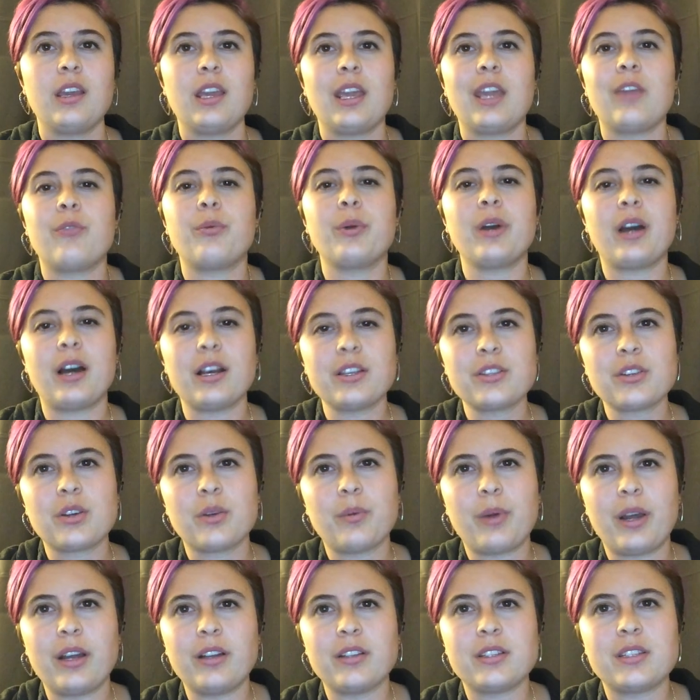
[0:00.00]
If what Oscar
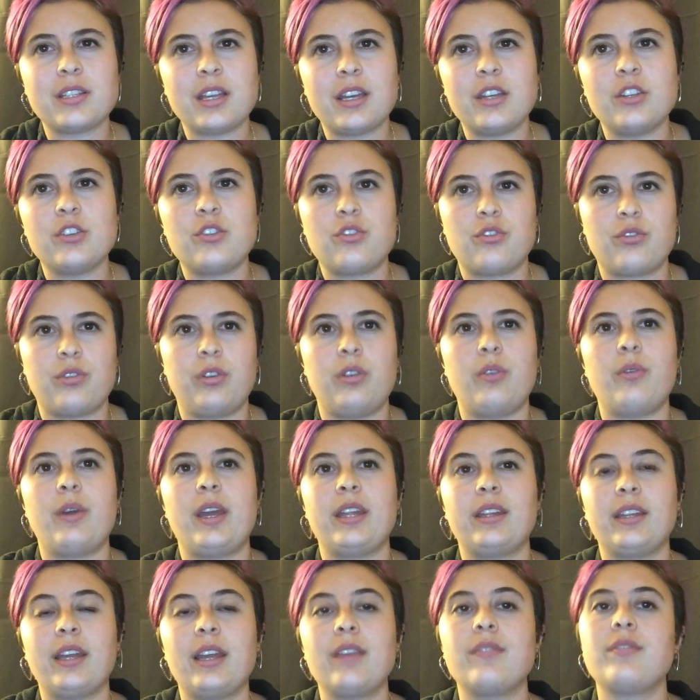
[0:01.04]
Wilde said is true,
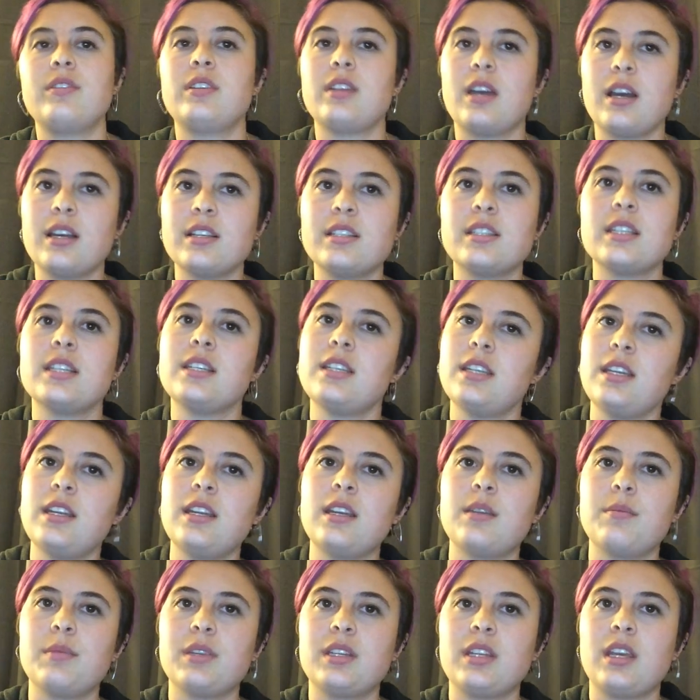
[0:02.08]
and life does indeed
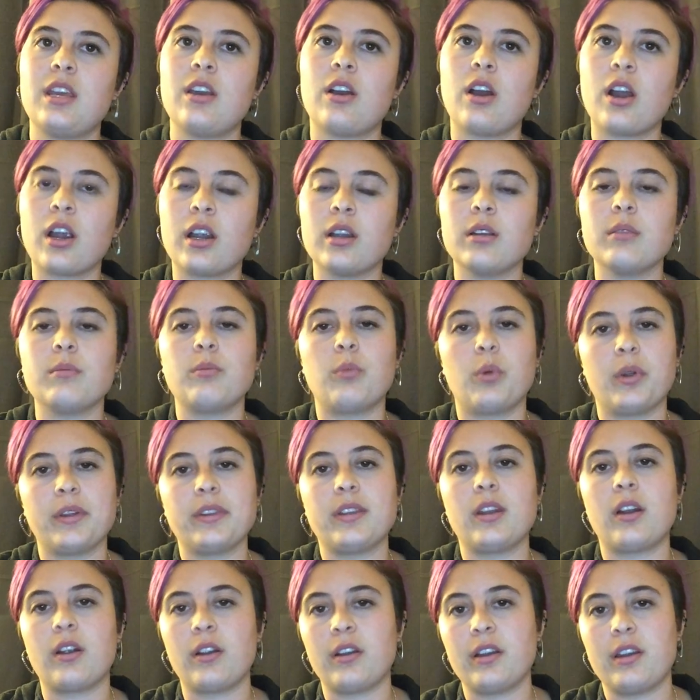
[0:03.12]
imitate art more
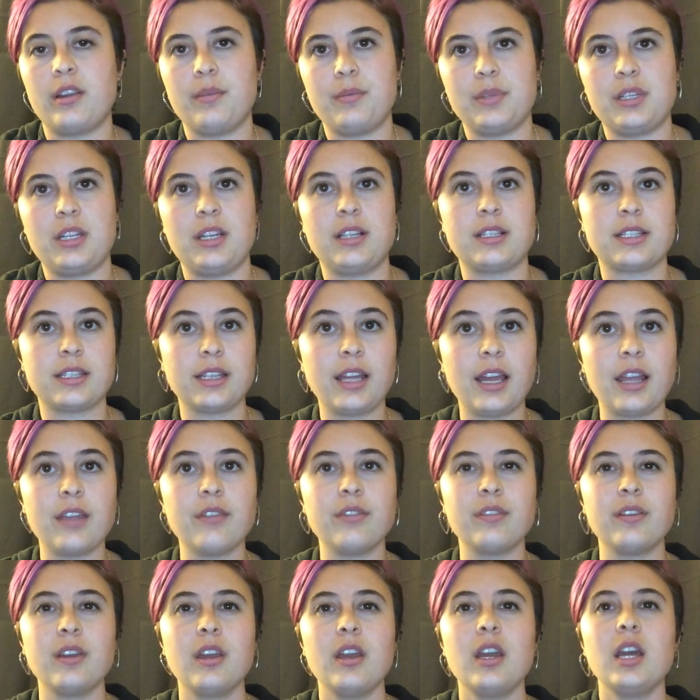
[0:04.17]
than art imitates
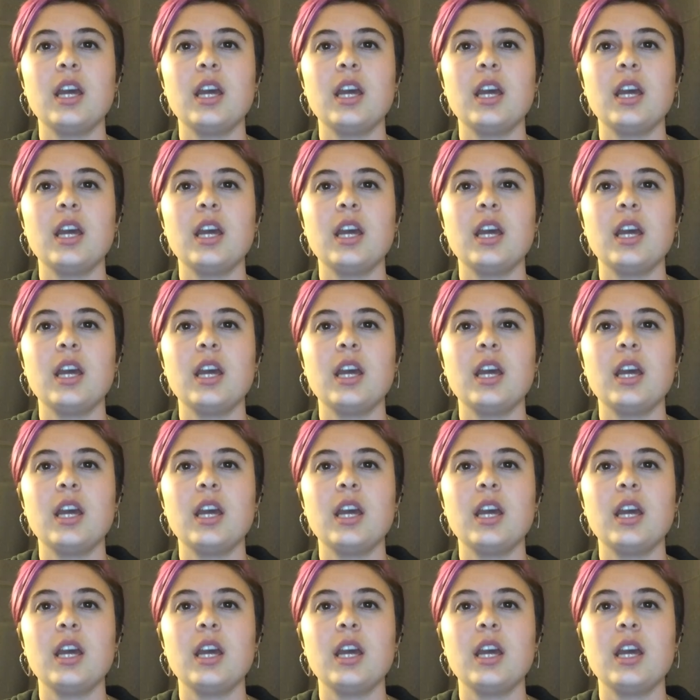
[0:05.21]
life,